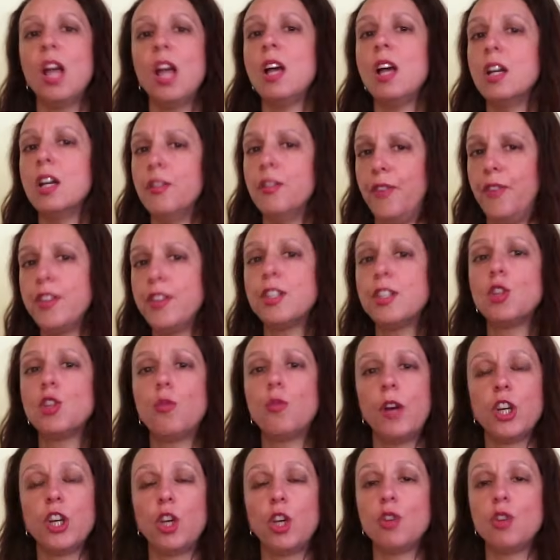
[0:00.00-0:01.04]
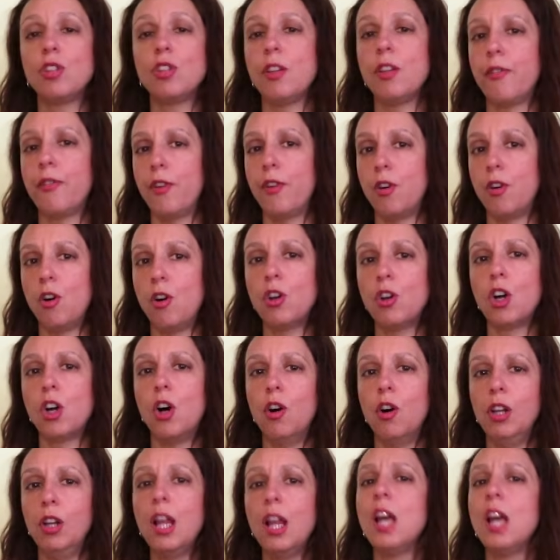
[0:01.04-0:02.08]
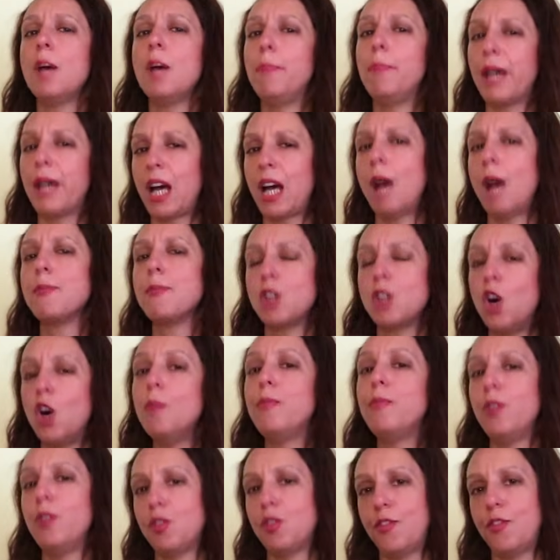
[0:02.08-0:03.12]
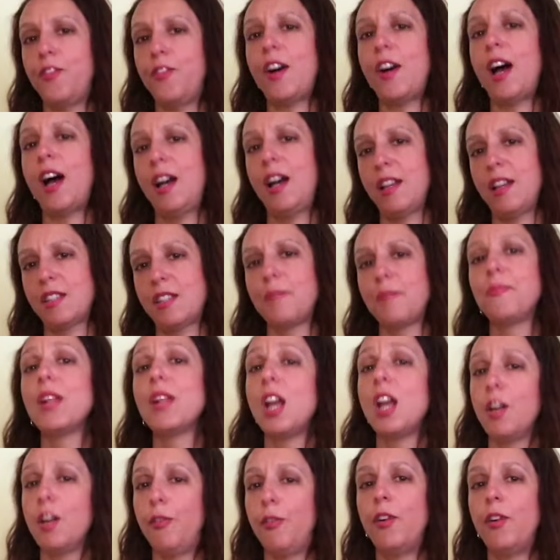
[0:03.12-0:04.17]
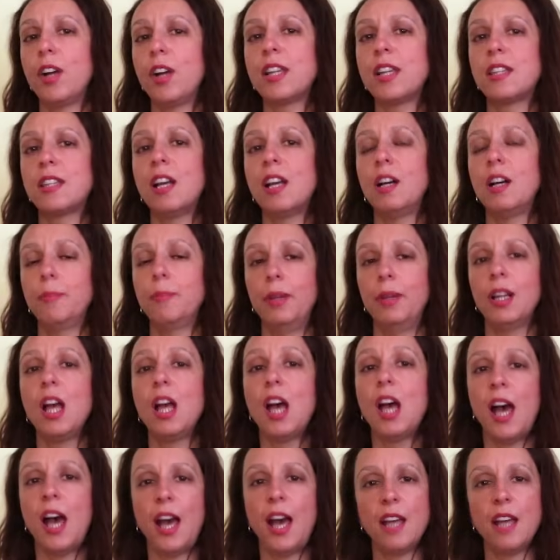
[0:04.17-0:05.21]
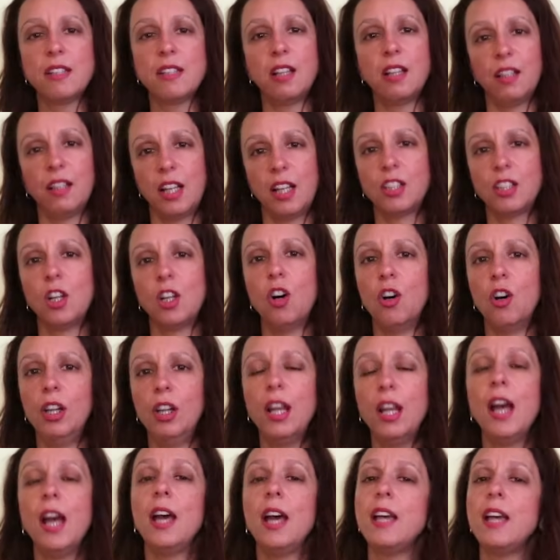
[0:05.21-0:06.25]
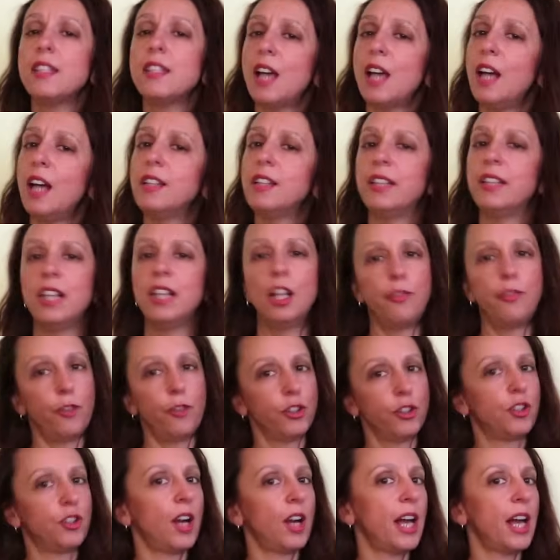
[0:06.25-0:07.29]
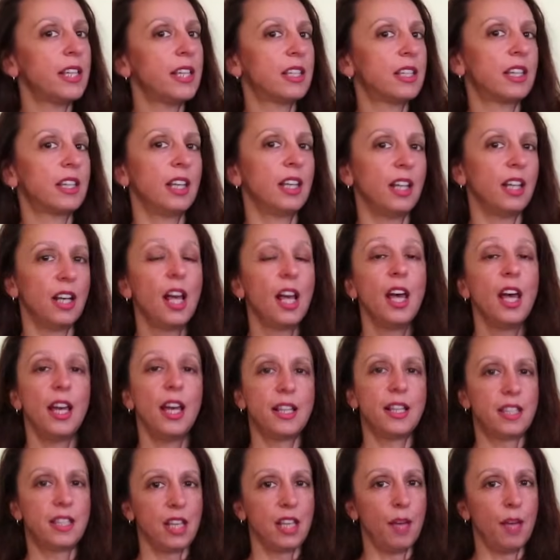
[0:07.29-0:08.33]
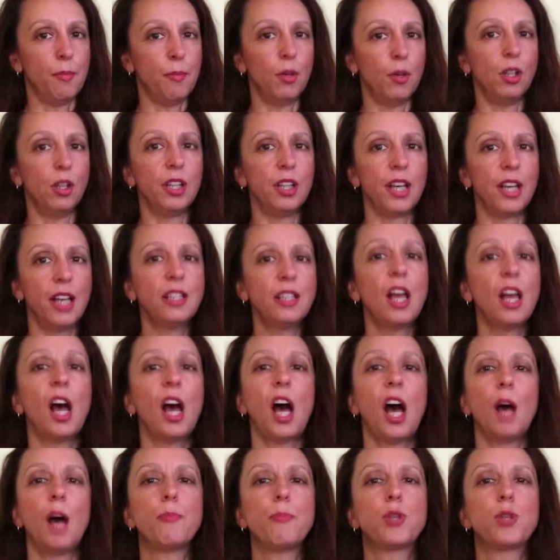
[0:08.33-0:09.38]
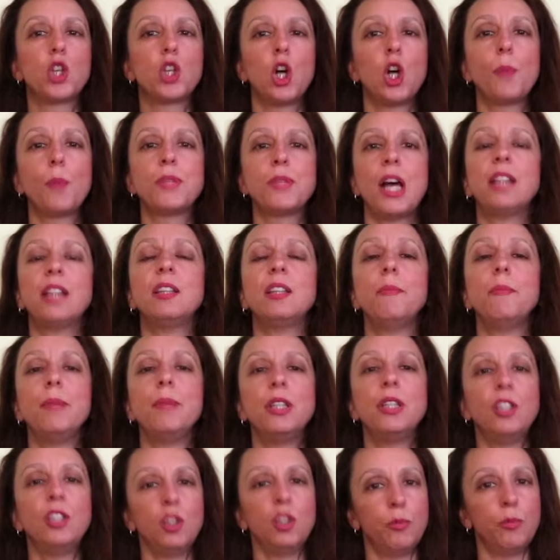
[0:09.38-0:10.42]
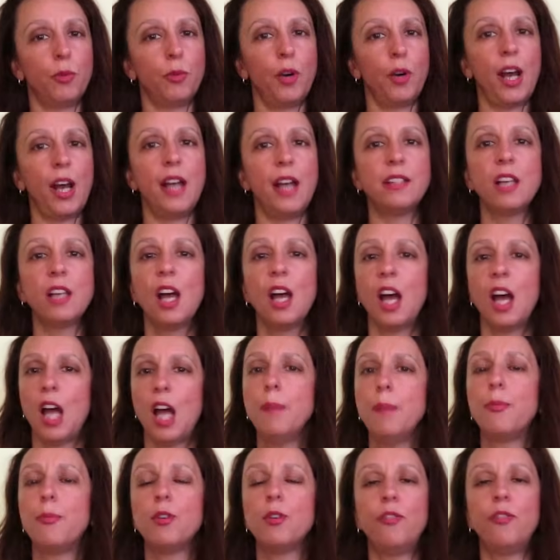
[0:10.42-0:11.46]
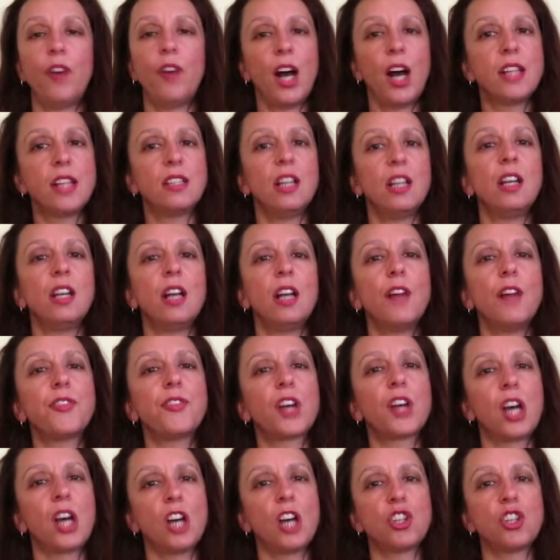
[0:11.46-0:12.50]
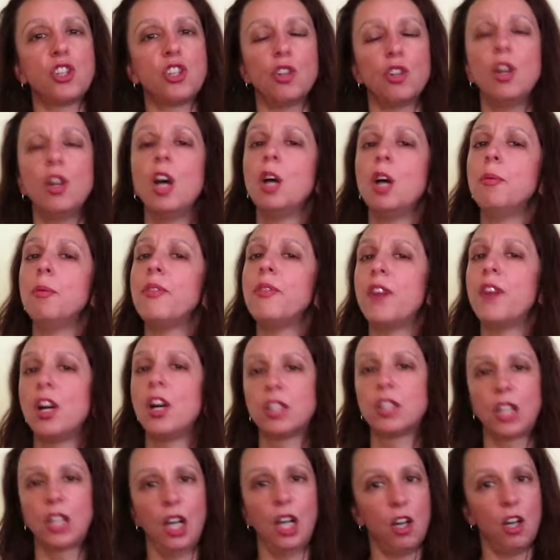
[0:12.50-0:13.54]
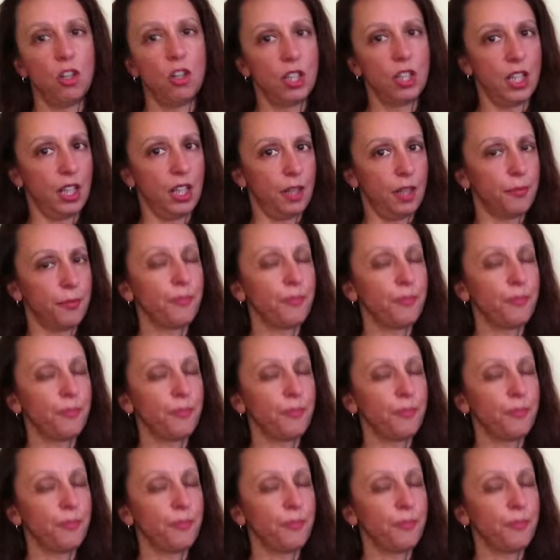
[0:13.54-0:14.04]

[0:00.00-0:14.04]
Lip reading: This is where using the wrong oil becomes obvious fast. For example, hazelnut oil is ideal for dry skin. Its emollient absorbs at a medium rate and provides enough cushion without clogging.